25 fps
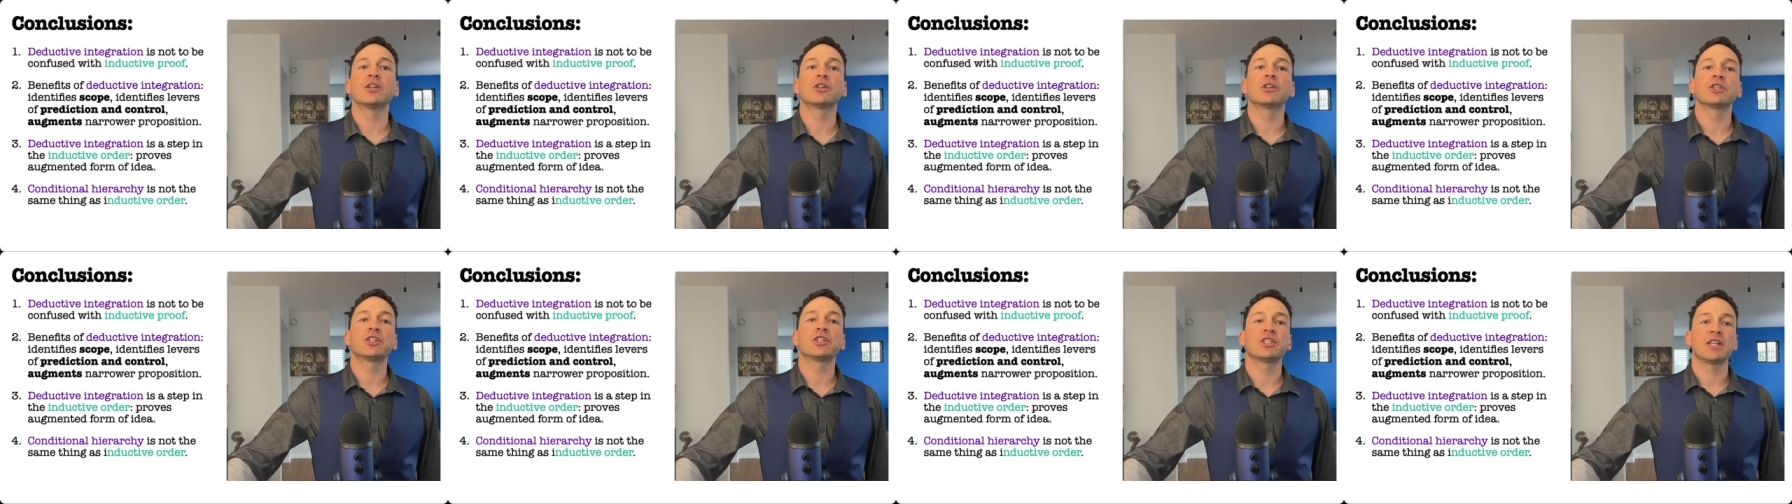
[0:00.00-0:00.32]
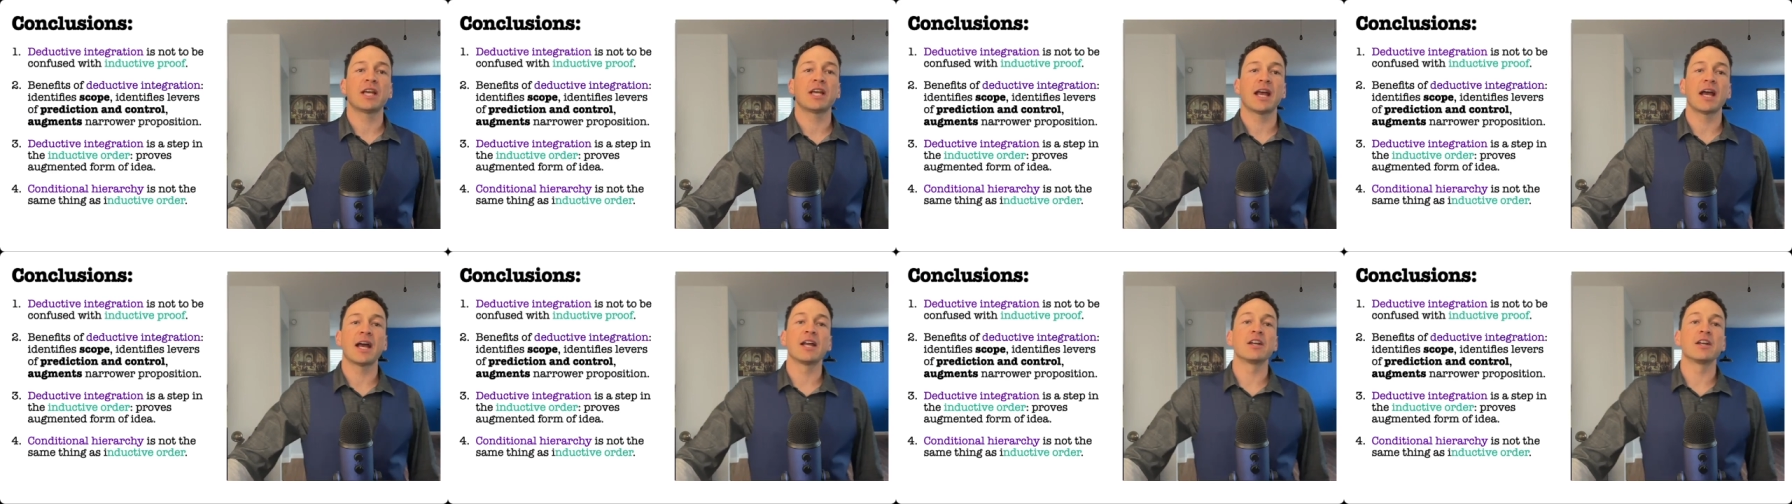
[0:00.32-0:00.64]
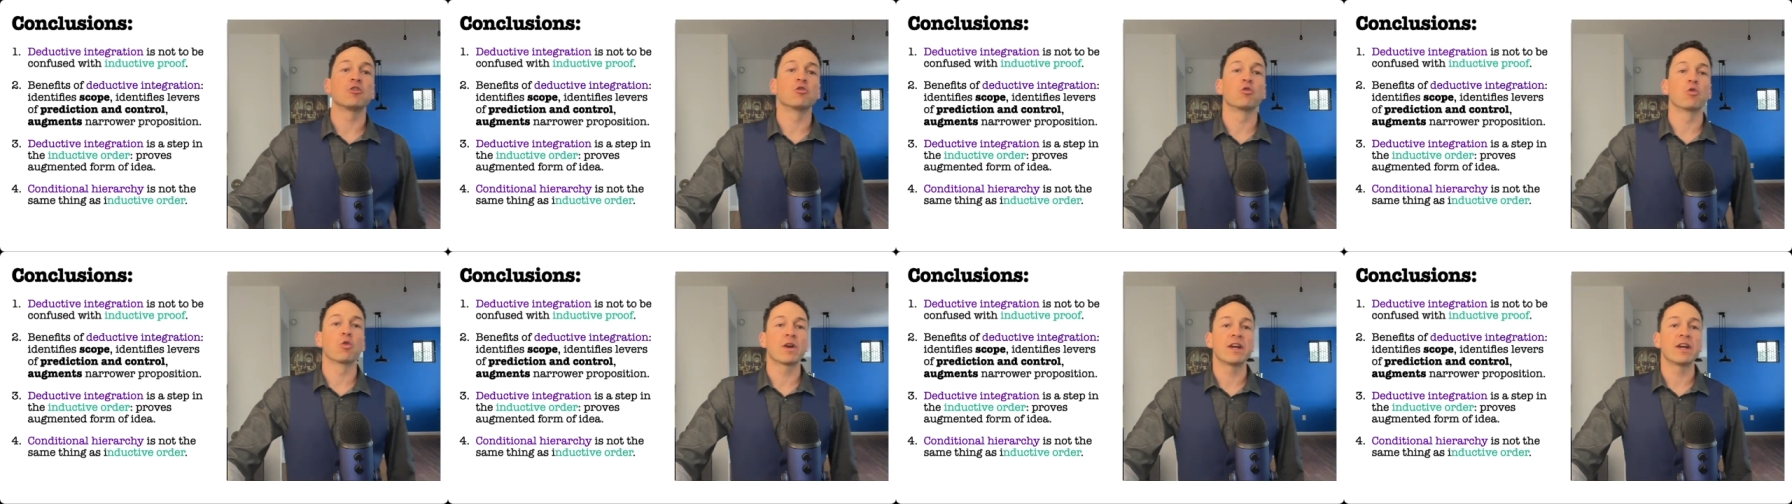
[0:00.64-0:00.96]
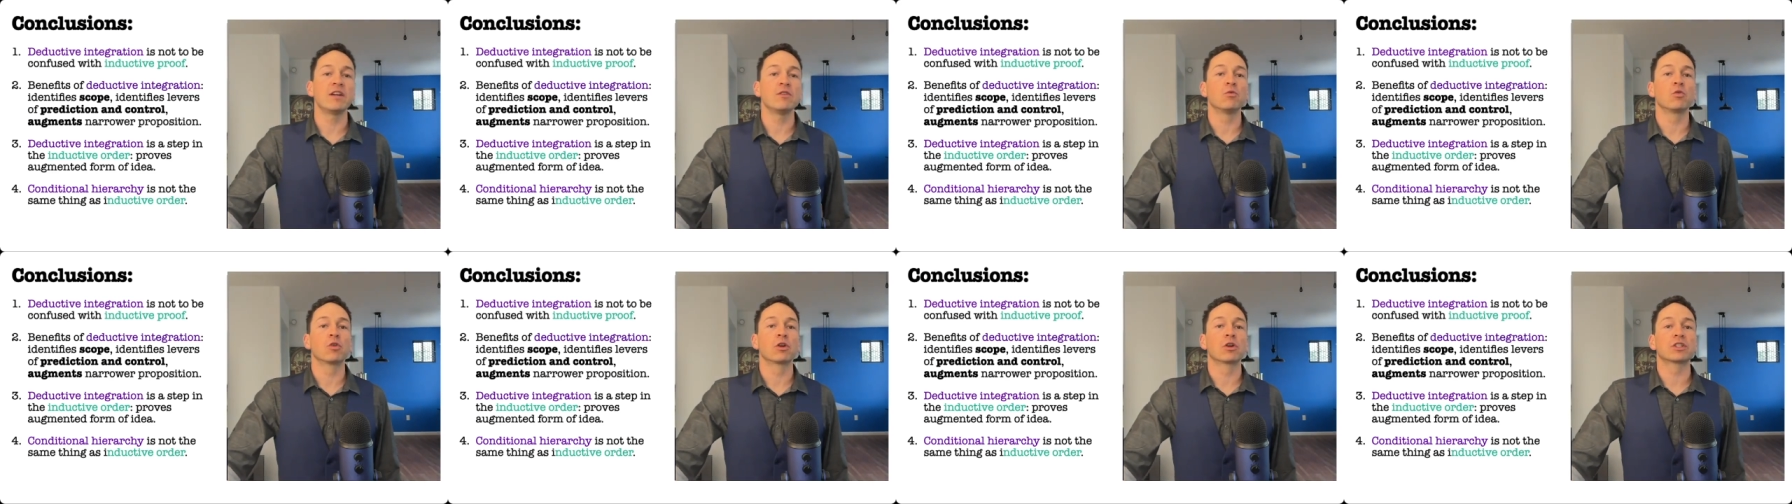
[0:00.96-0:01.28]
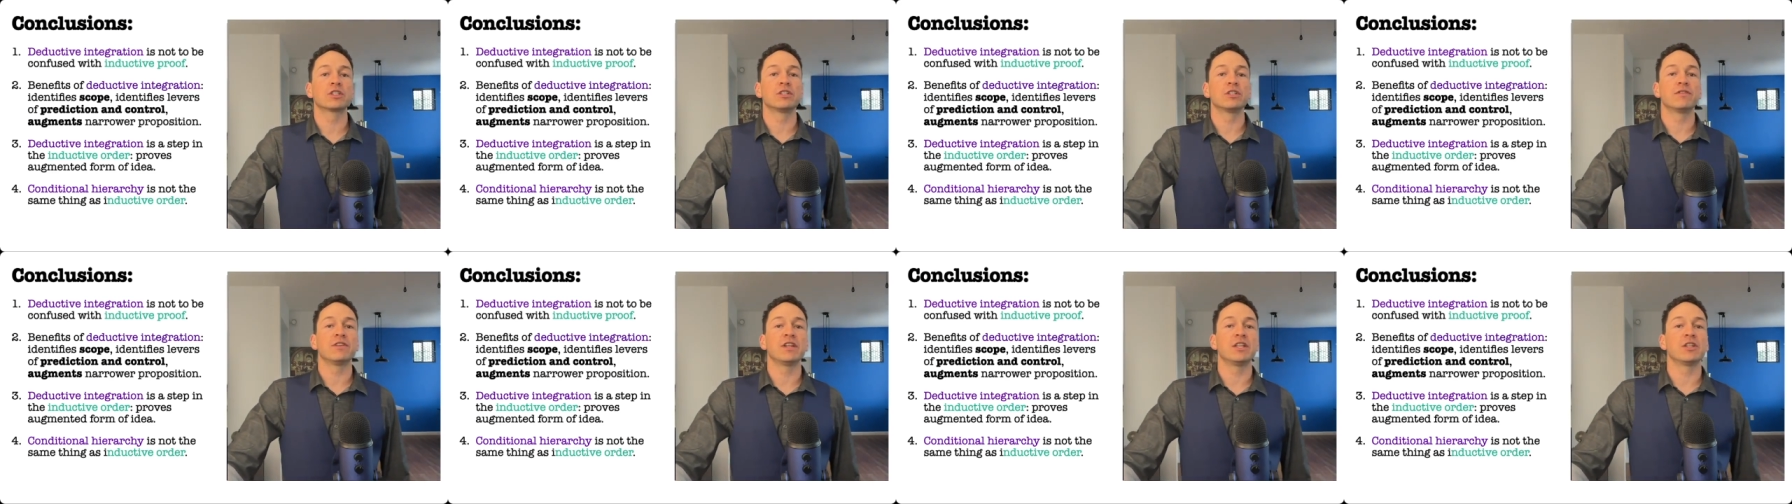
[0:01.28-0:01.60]
understand great
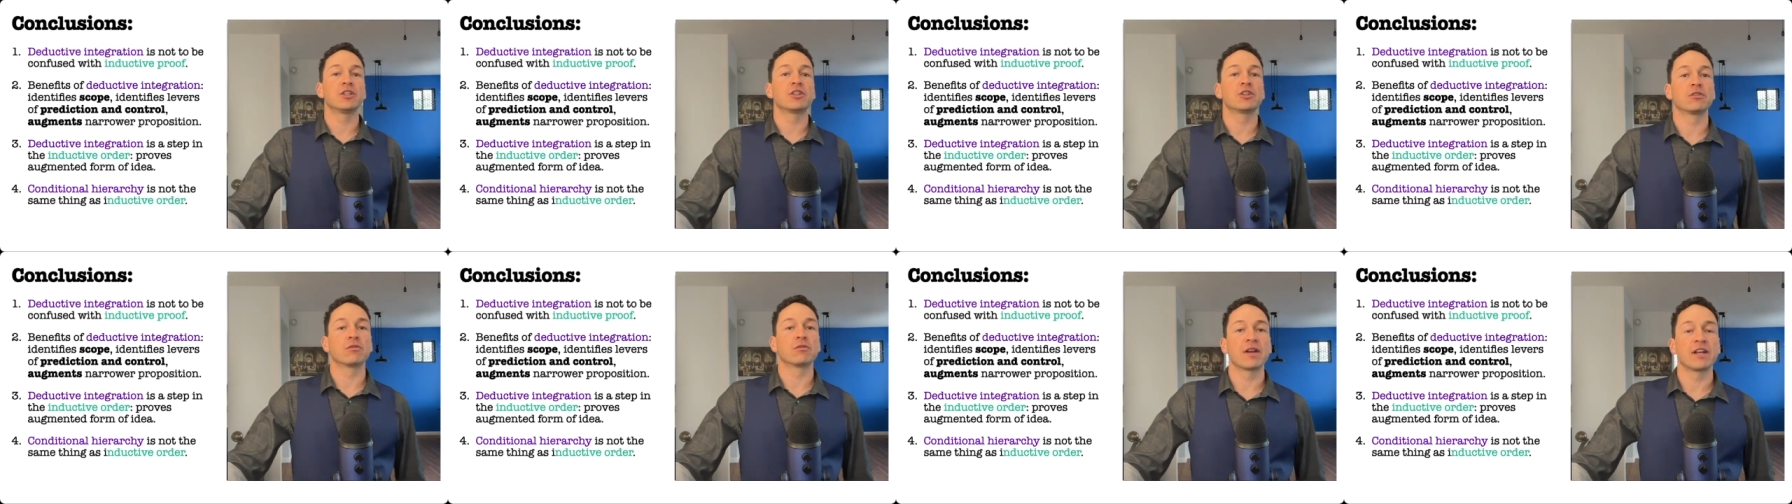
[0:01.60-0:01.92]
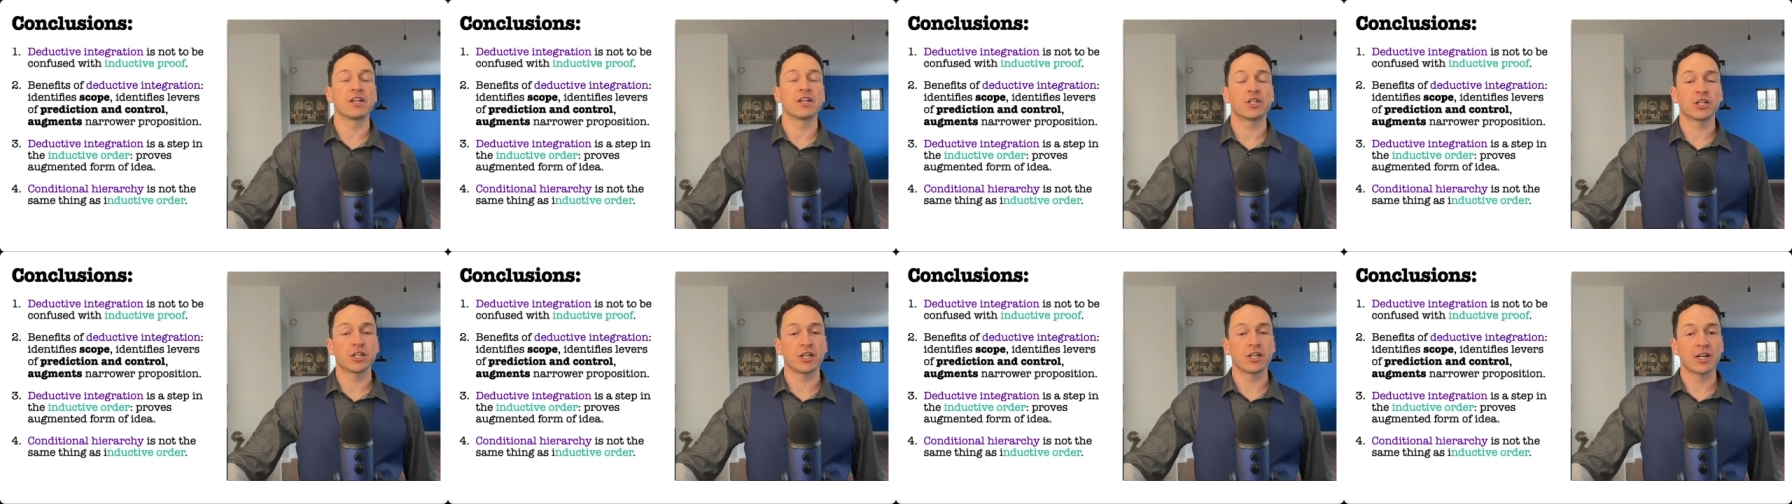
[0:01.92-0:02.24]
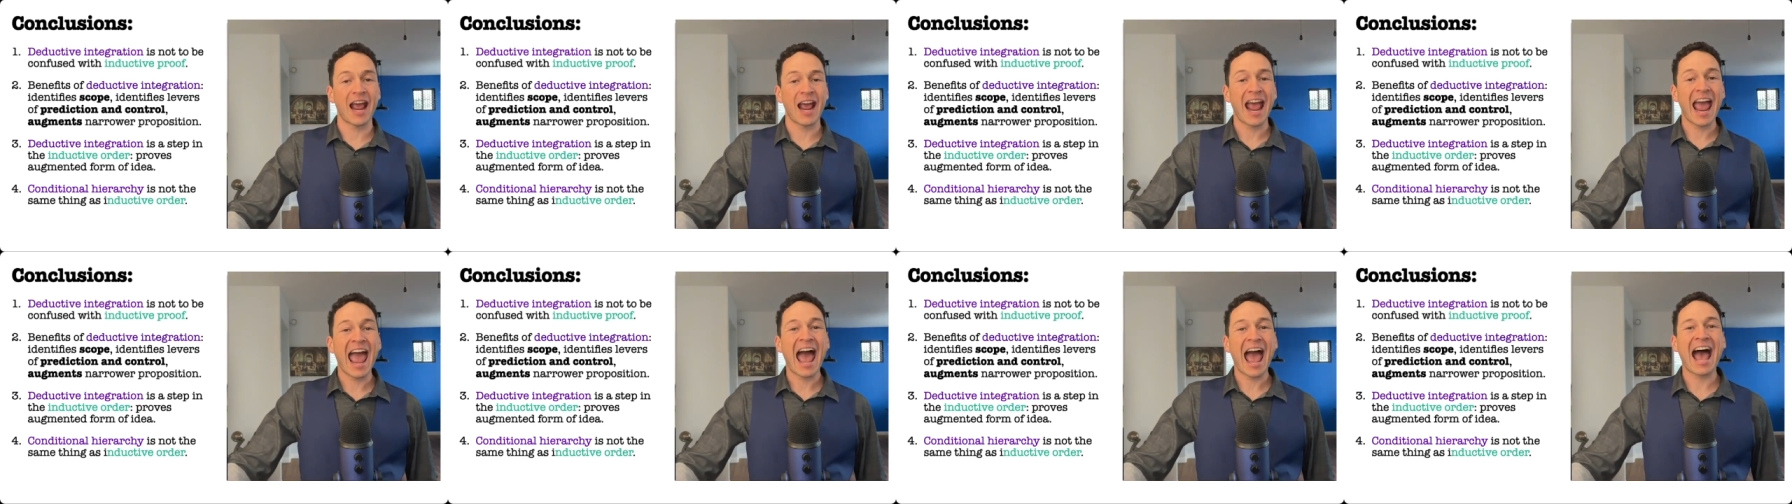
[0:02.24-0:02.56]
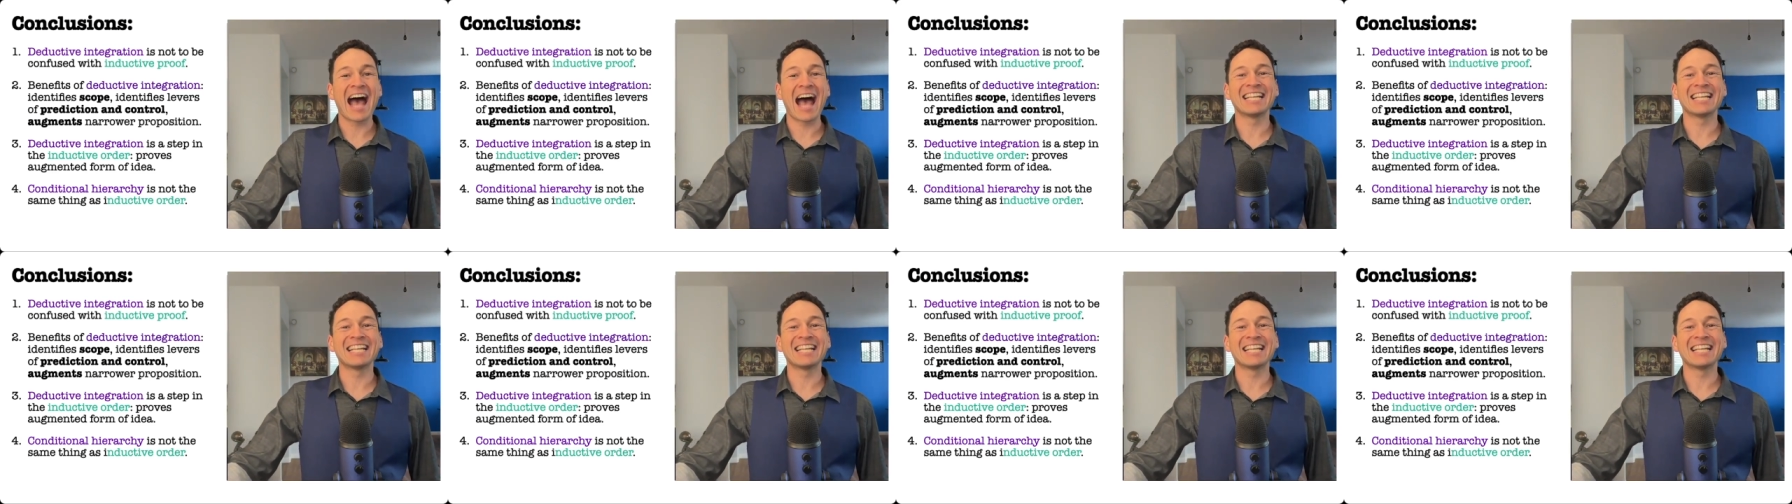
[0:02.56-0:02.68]
works of integration